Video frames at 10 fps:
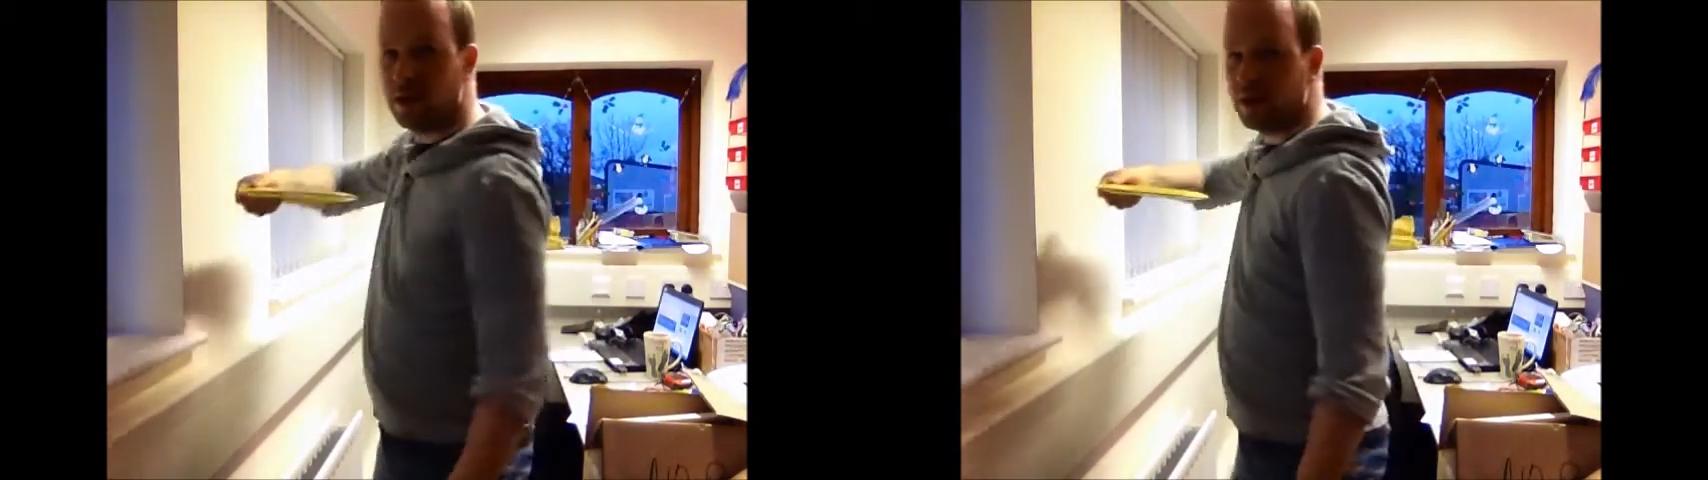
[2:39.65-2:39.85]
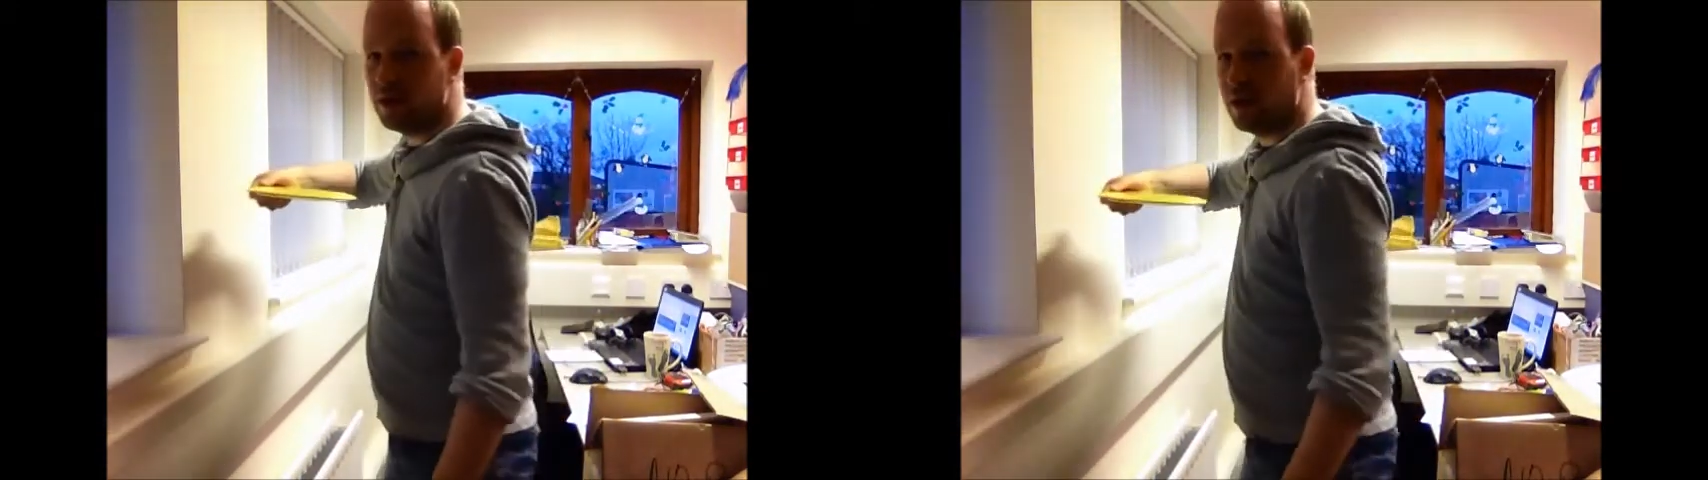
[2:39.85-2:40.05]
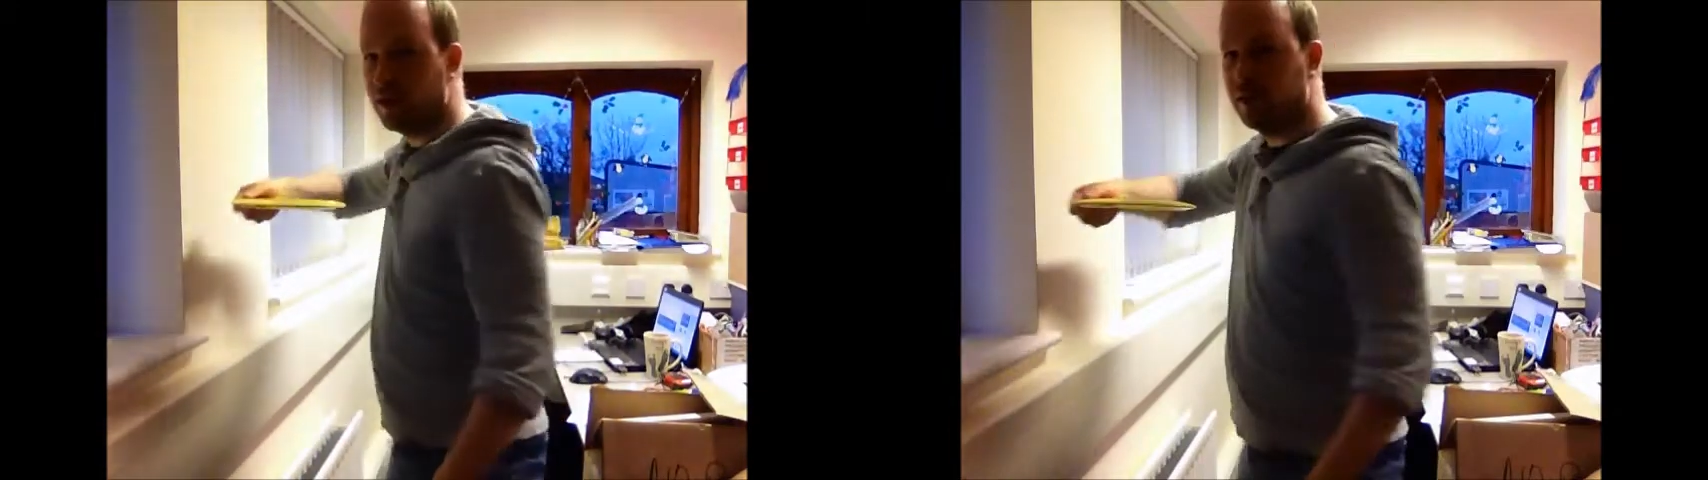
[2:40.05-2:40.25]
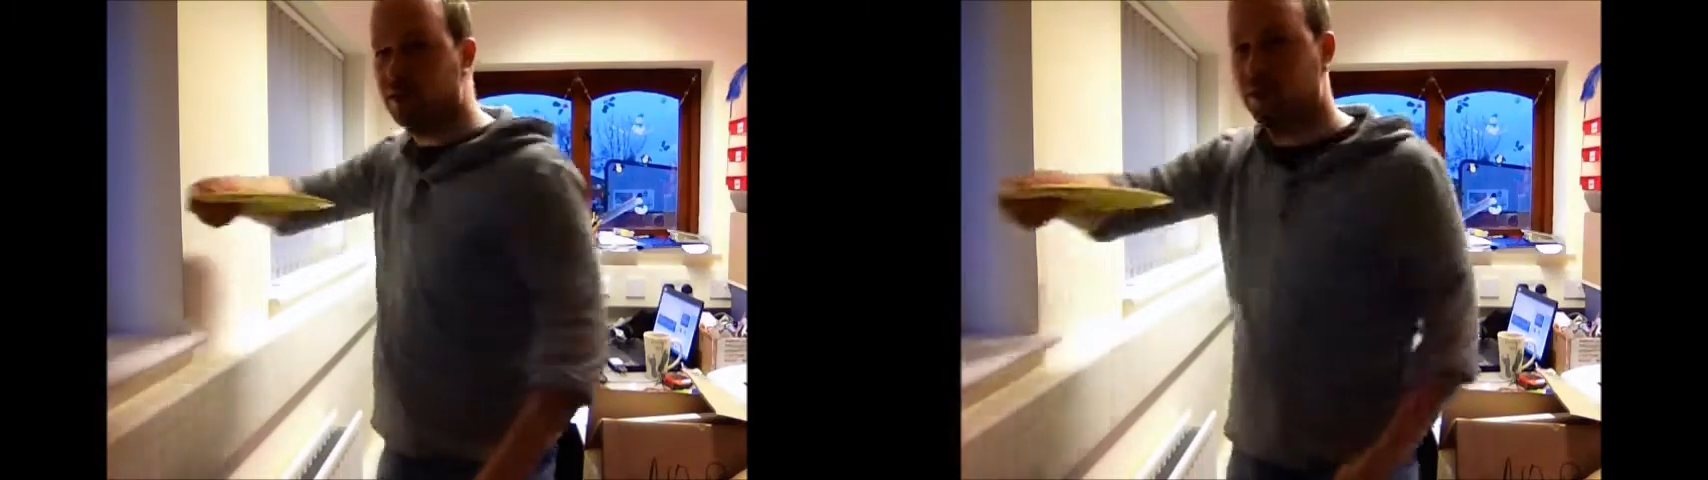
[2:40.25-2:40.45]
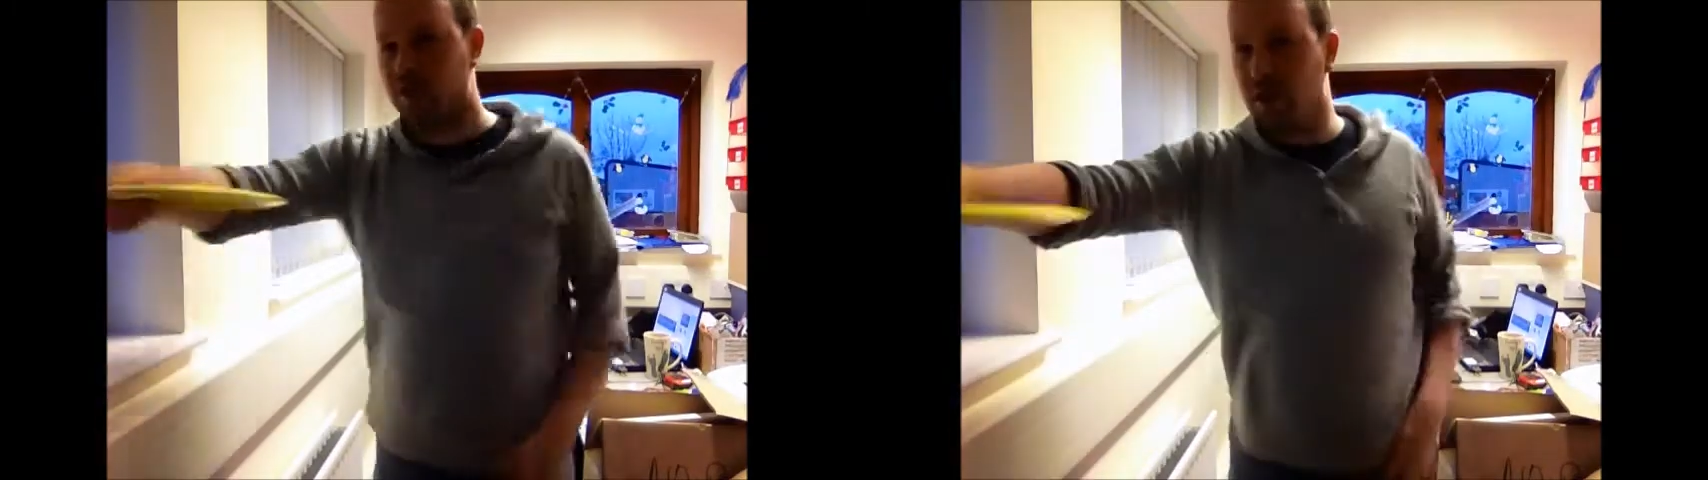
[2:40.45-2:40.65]
The idea is
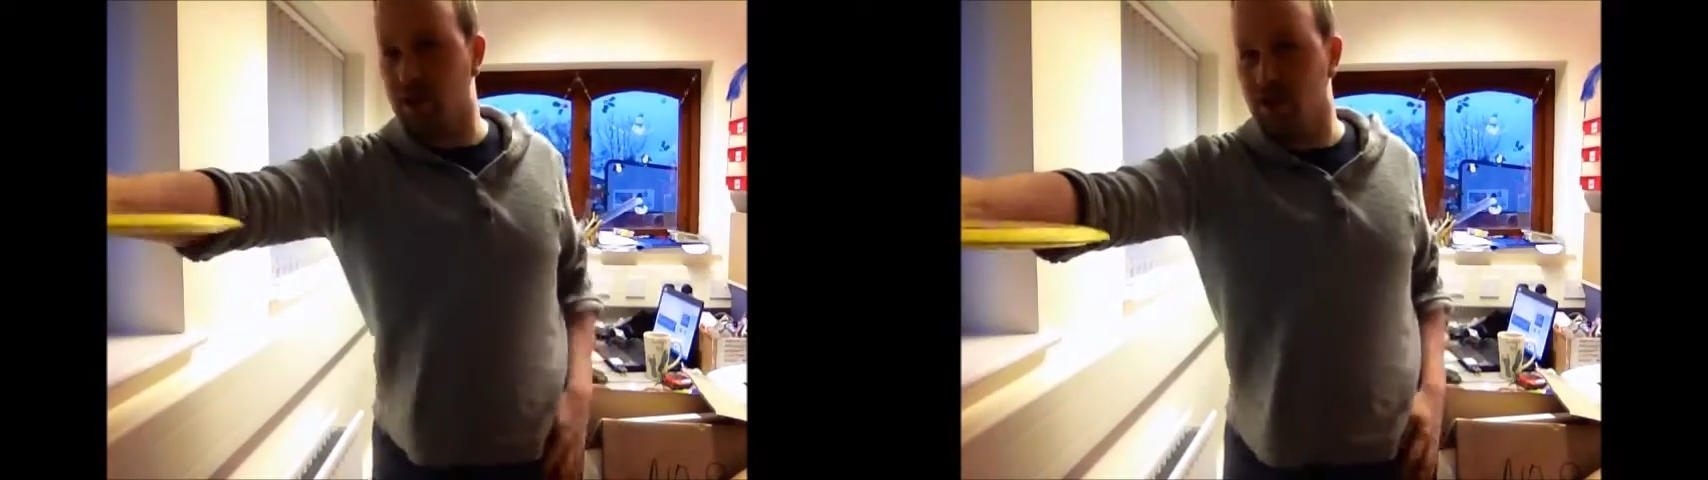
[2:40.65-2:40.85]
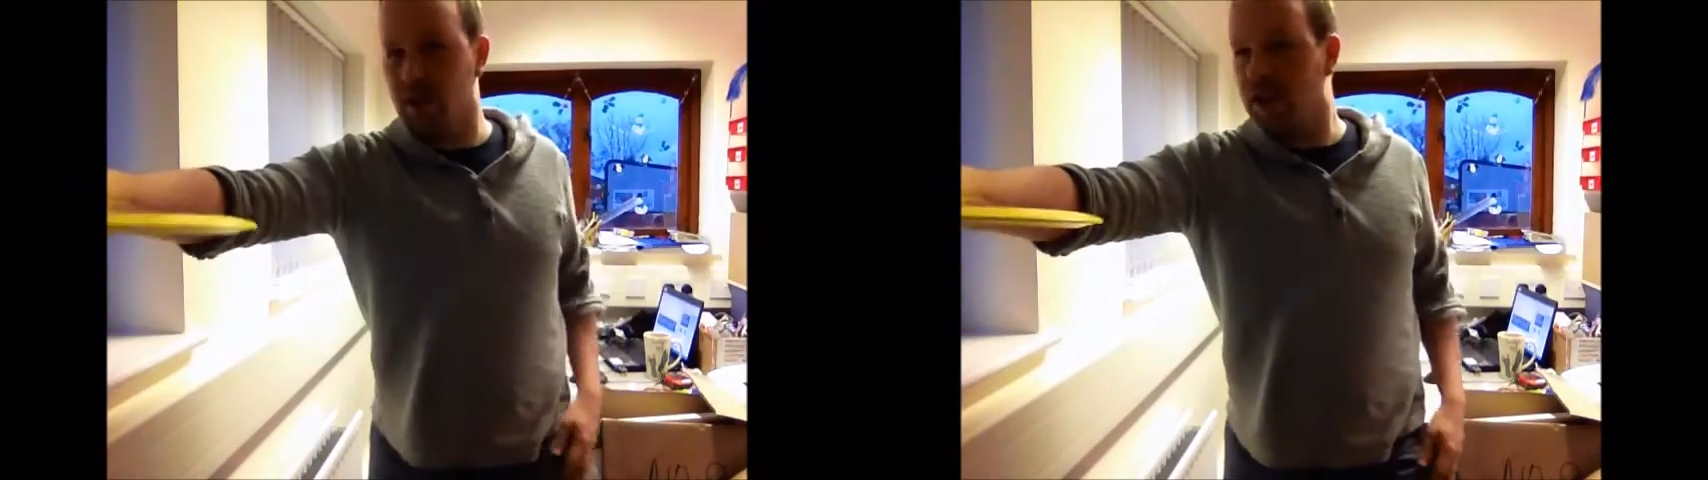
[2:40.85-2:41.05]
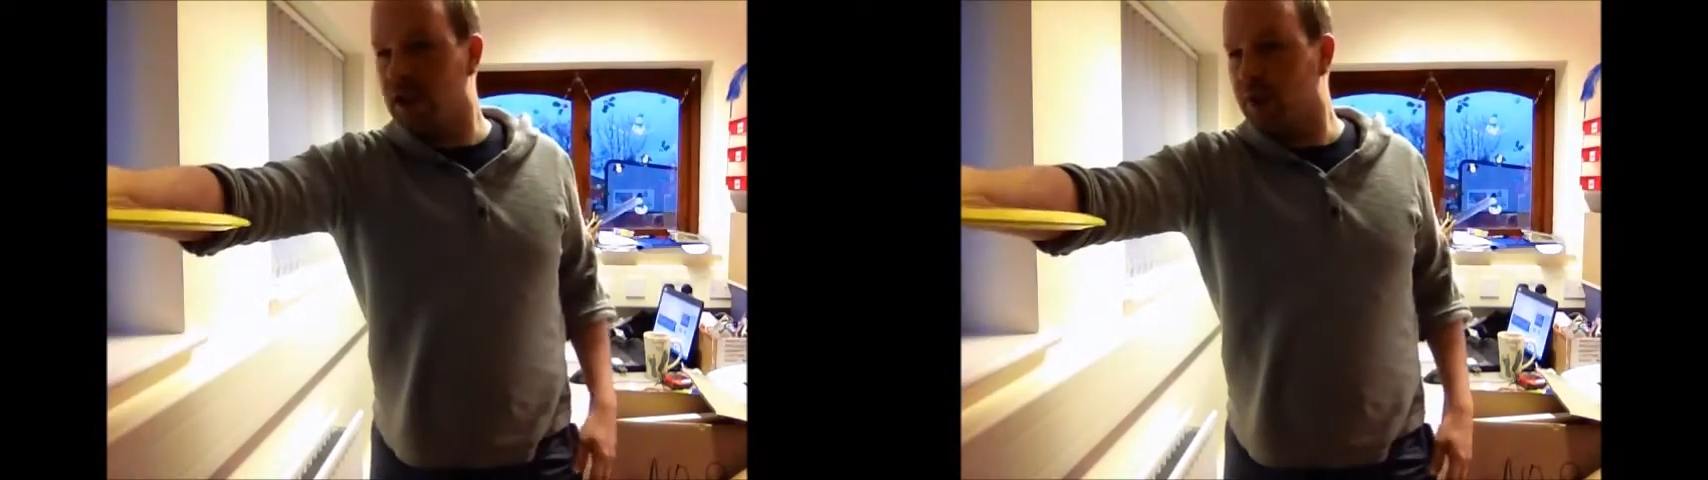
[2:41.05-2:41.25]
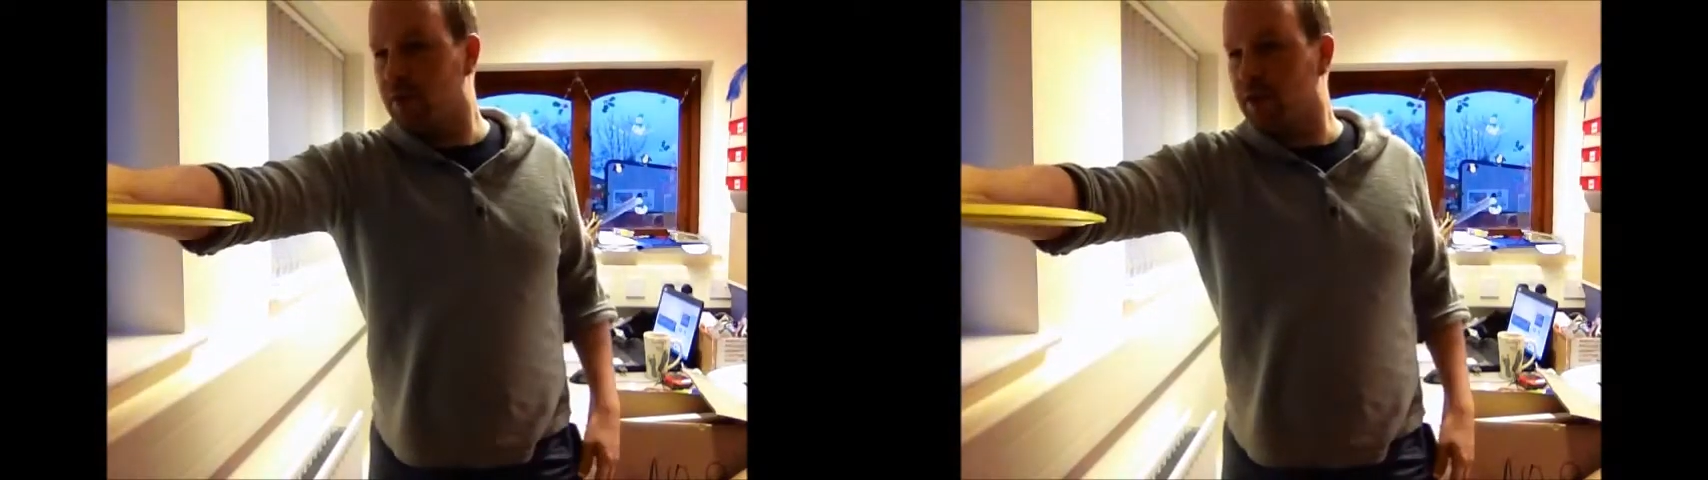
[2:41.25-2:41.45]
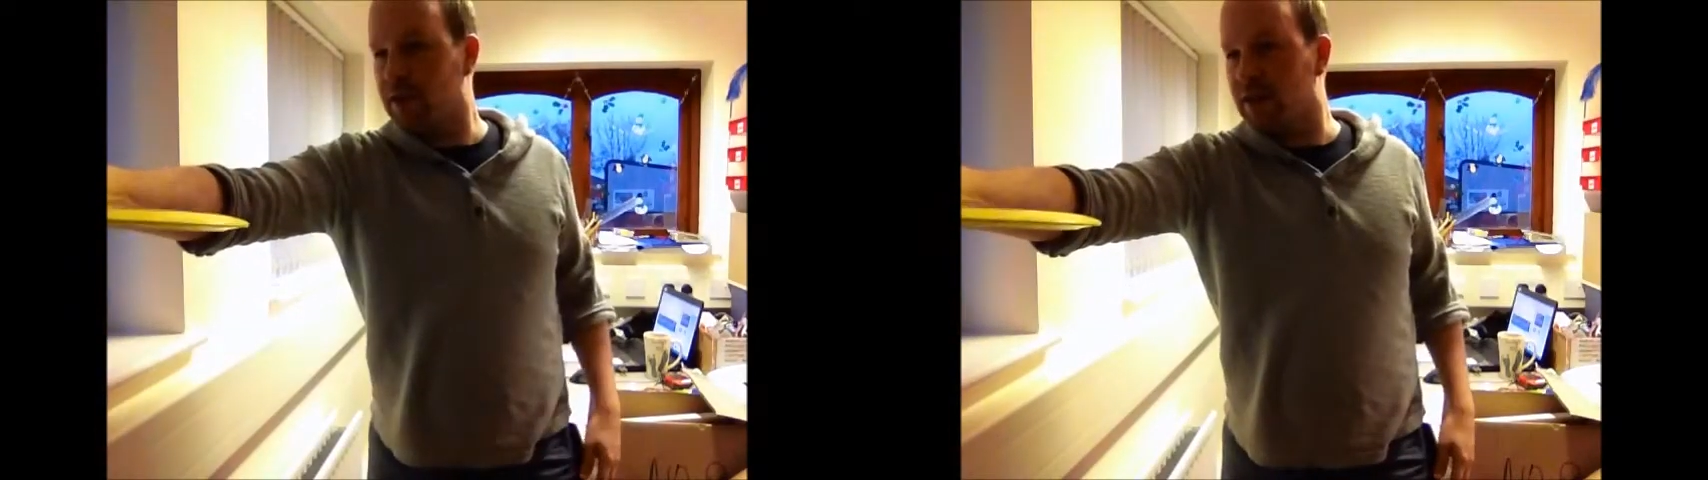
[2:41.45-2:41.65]
to go
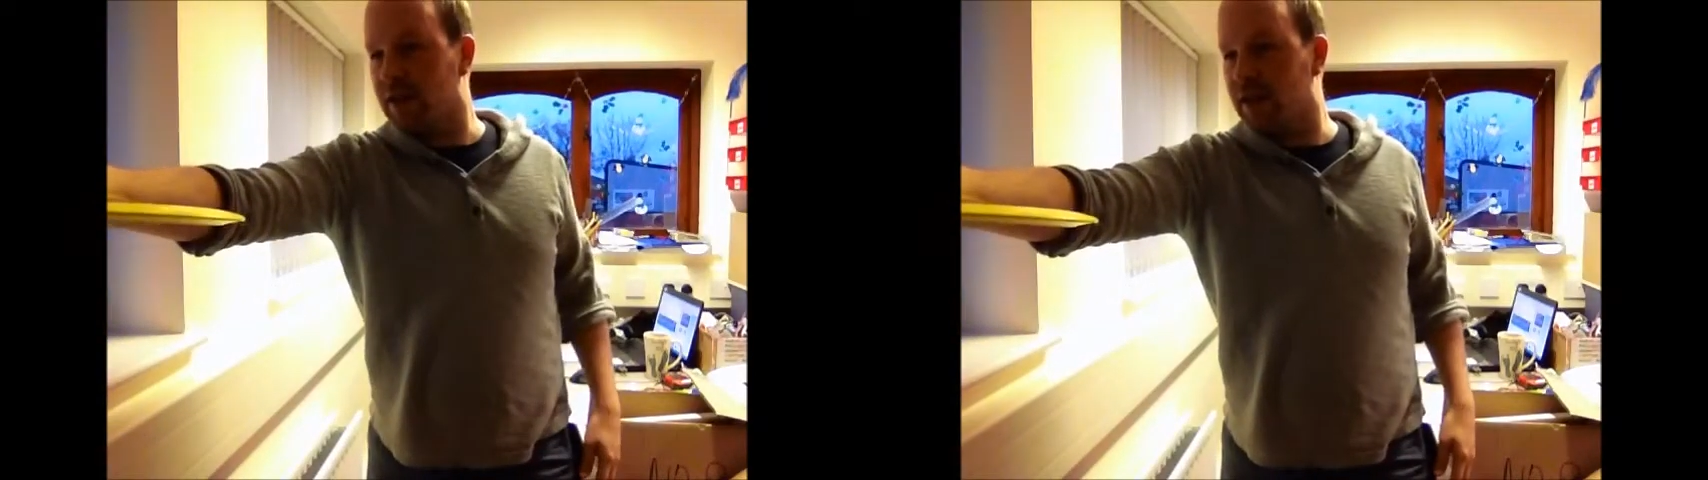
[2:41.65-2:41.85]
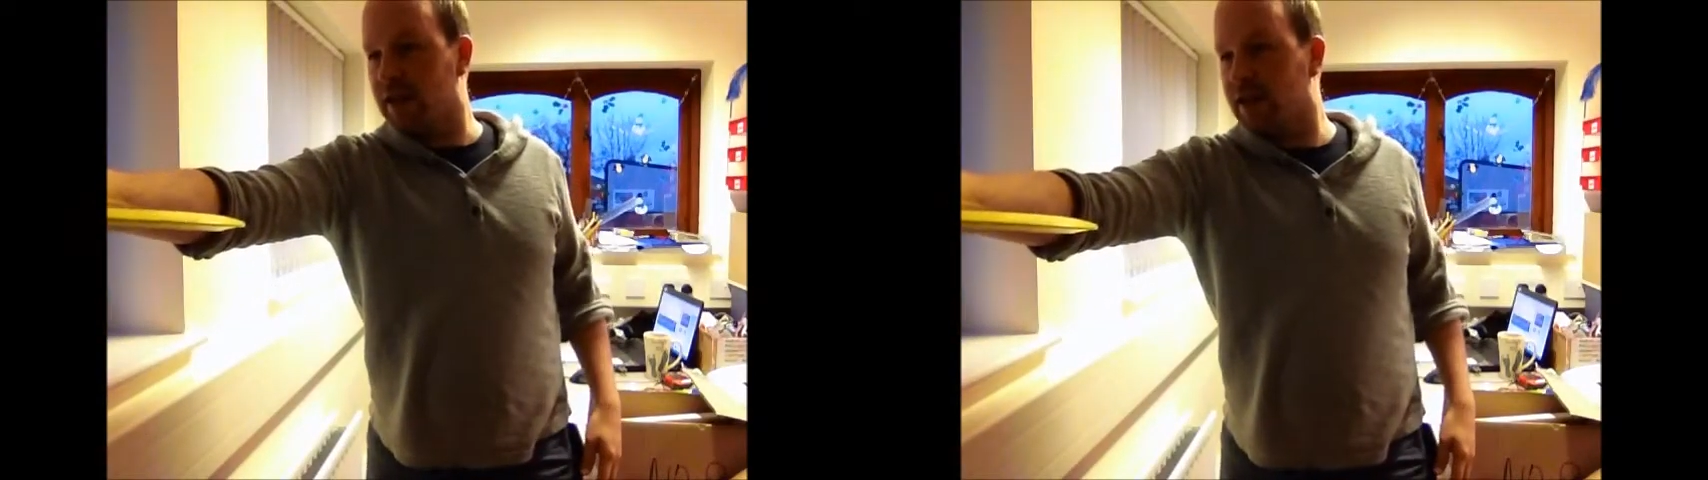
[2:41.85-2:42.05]
back to there